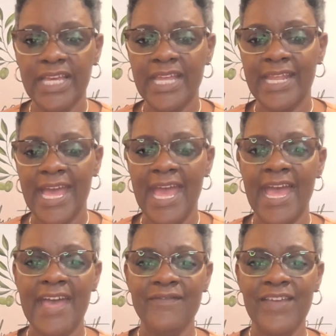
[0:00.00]
and
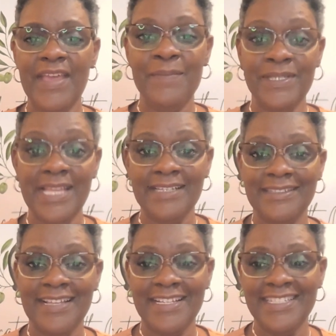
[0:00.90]
have a blessed
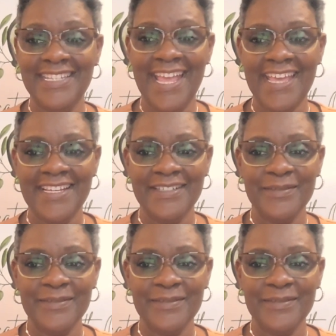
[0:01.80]
day.